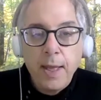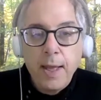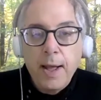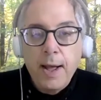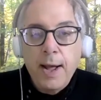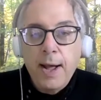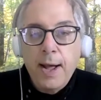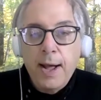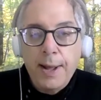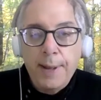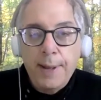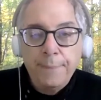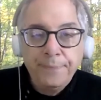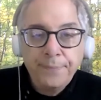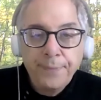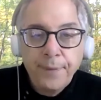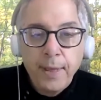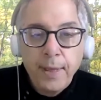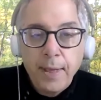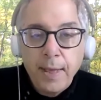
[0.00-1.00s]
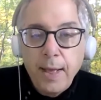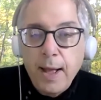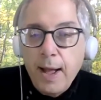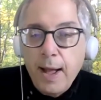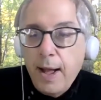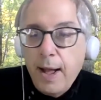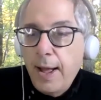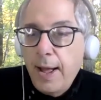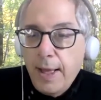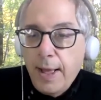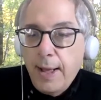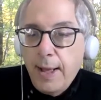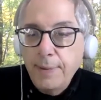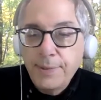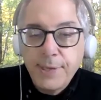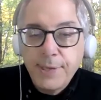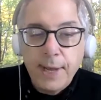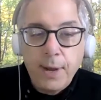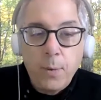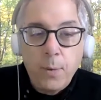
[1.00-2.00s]
Um, I, am
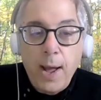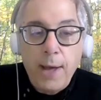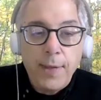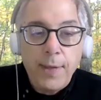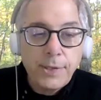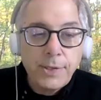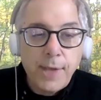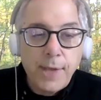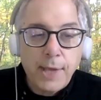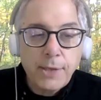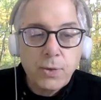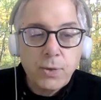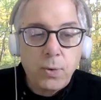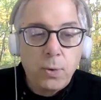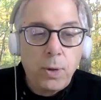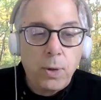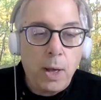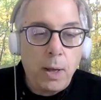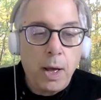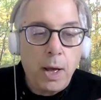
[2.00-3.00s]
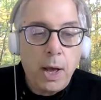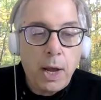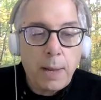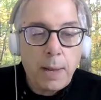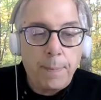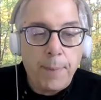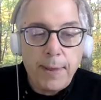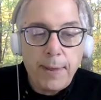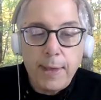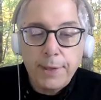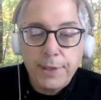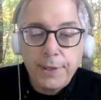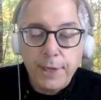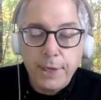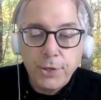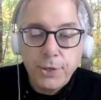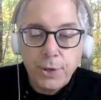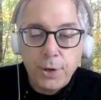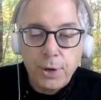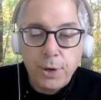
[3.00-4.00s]
saying, wow, that's that's cool. I'll, i could buy that
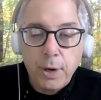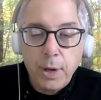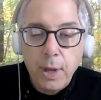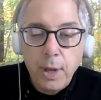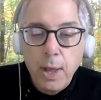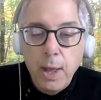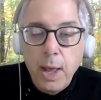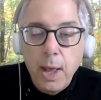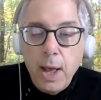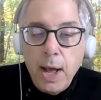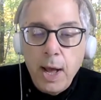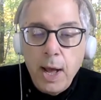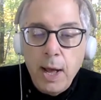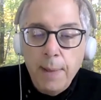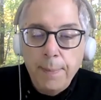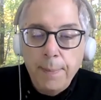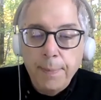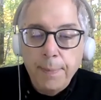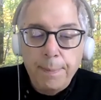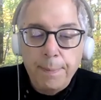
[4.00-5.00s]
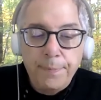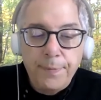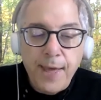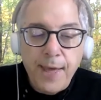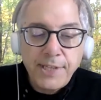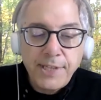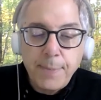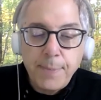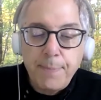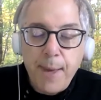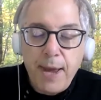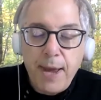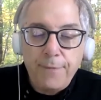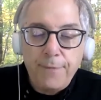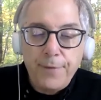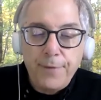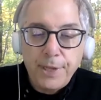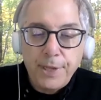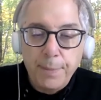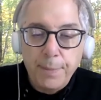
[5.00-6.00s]
T-shirt. Um, that's a
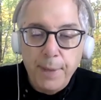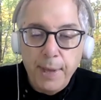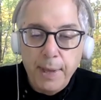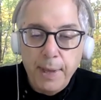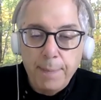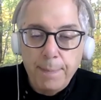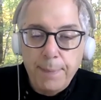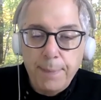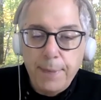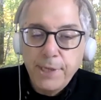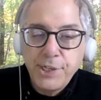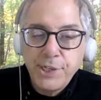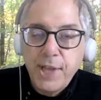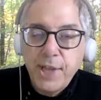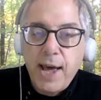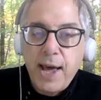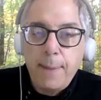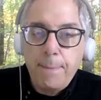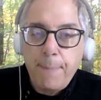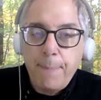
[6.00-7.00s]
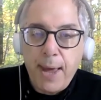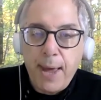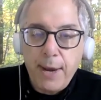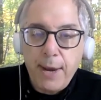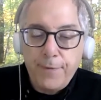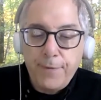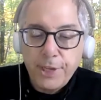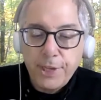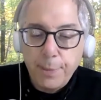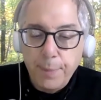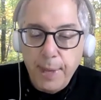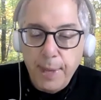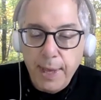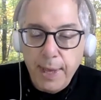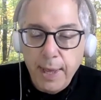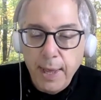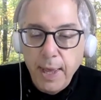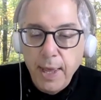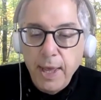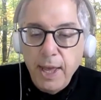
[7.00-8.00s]
benefit to me, but it's not a benefit to
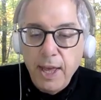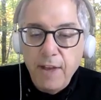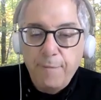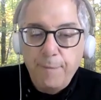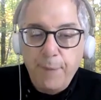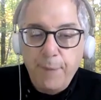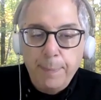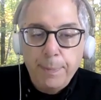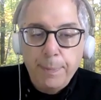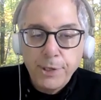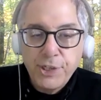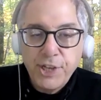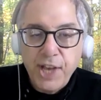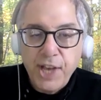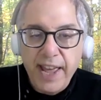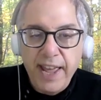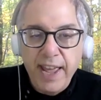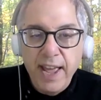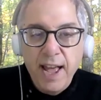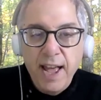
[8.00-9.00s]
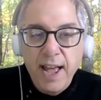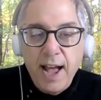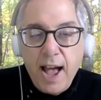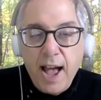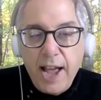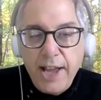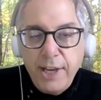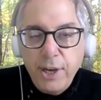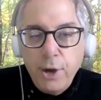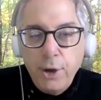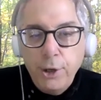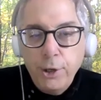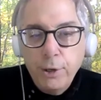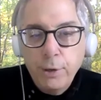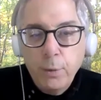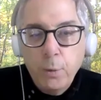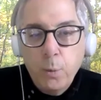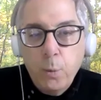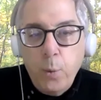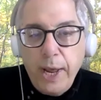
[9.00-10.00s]
me if people say, I know
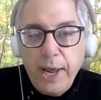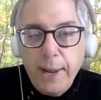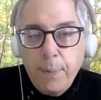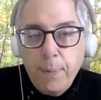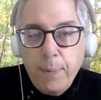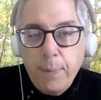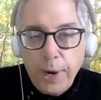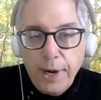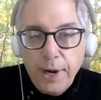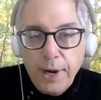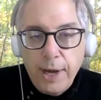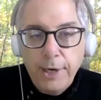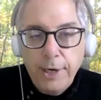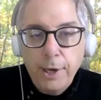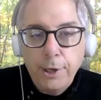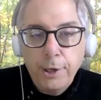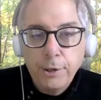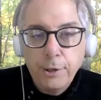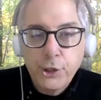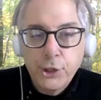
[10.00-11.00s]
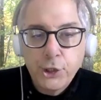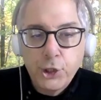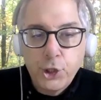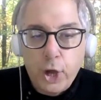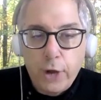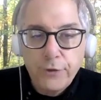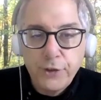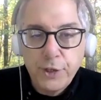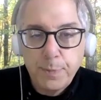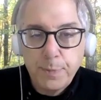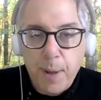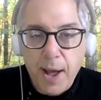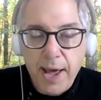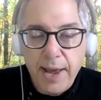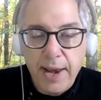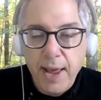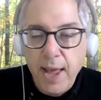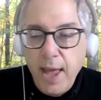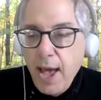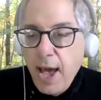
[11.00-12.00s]
your weak point, I know your soft
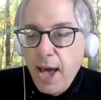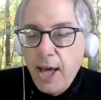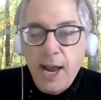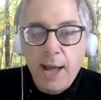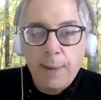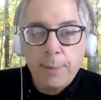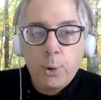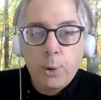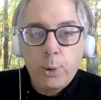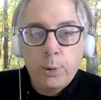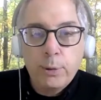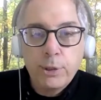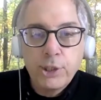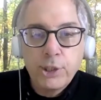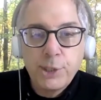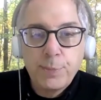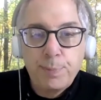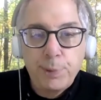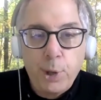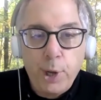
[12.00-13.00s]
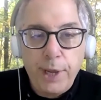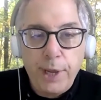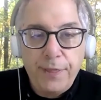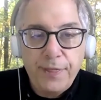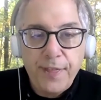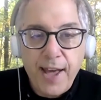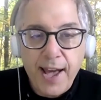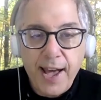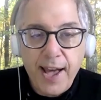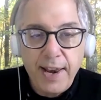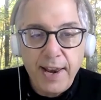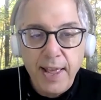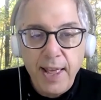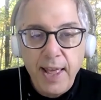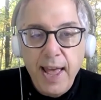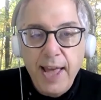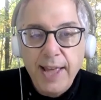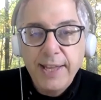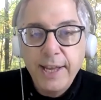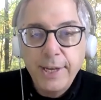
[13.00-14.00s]
spot, and I'm going to exploit that
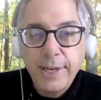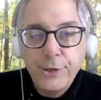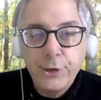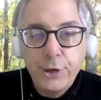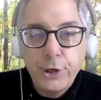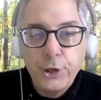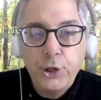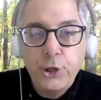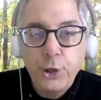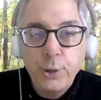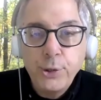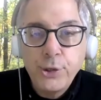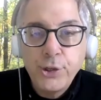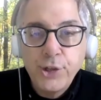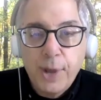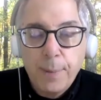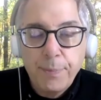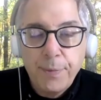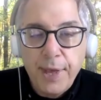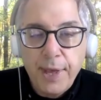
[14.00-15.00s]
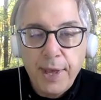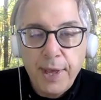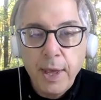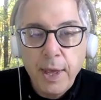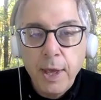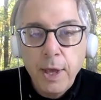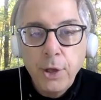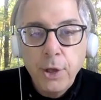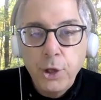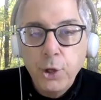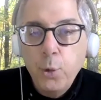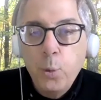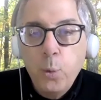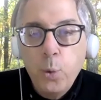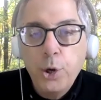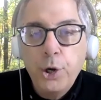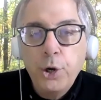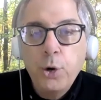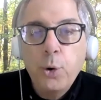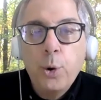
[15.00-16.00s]
and get you to do something you
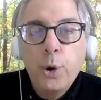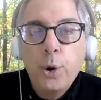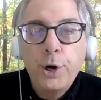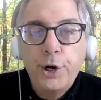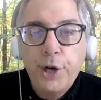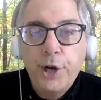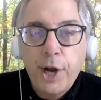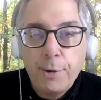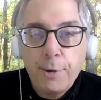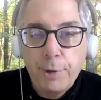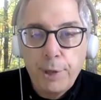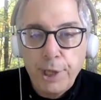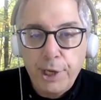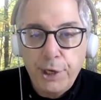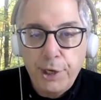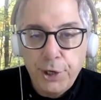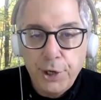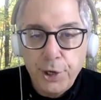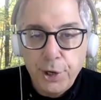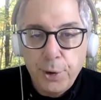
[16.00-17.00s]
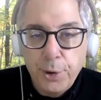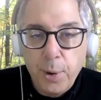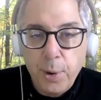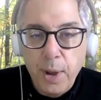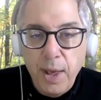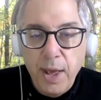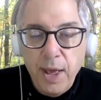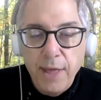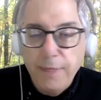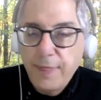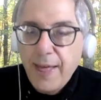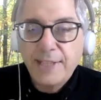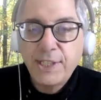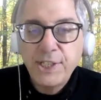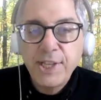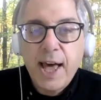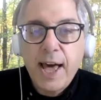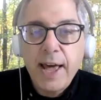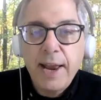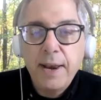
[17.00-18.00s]
wouldn't ordinarily do.
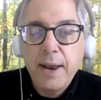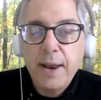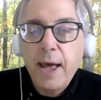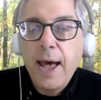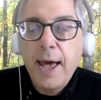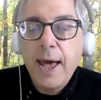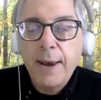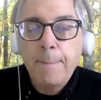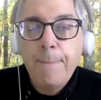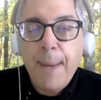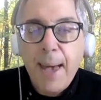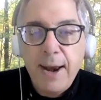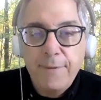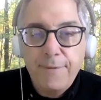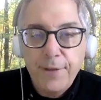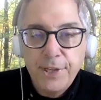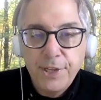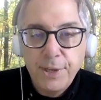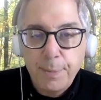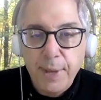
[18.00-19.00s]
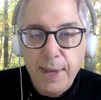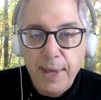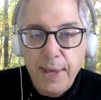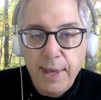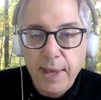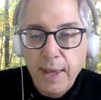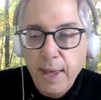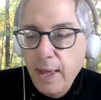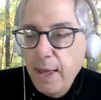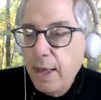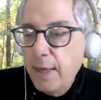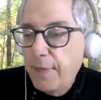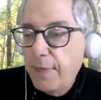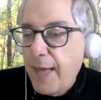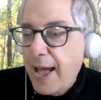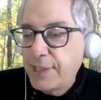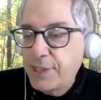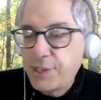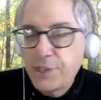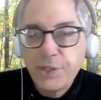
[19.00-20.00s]
That's not a benefit to me.
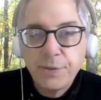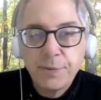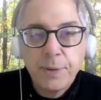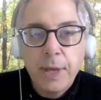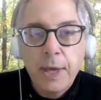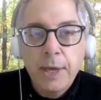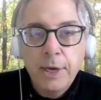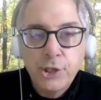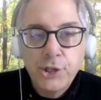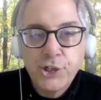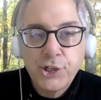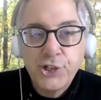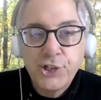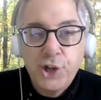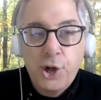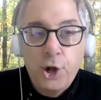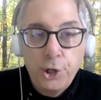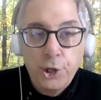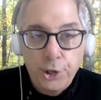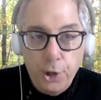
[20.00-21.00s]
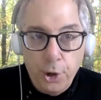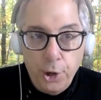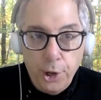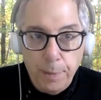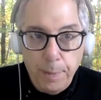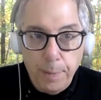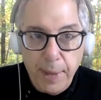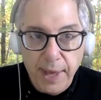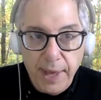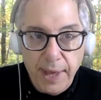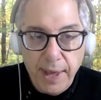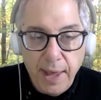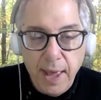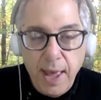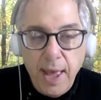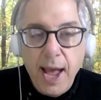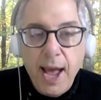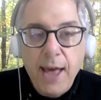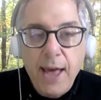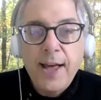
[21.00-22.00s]
That's an assault on me.
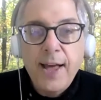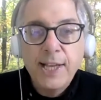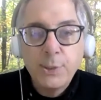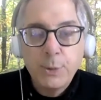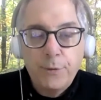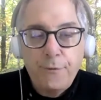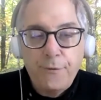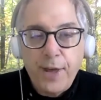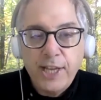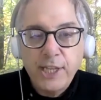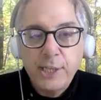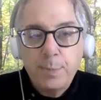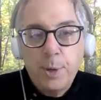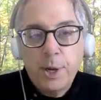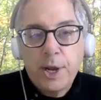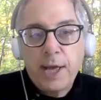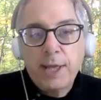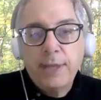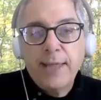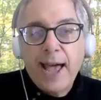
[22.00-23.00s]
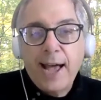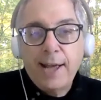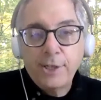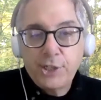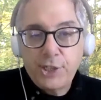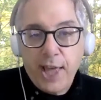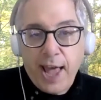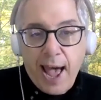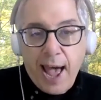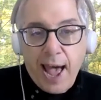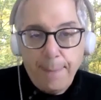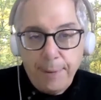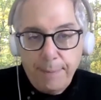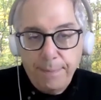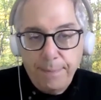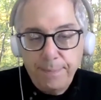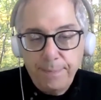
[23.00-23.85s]
And that's what Facebook allows to happen.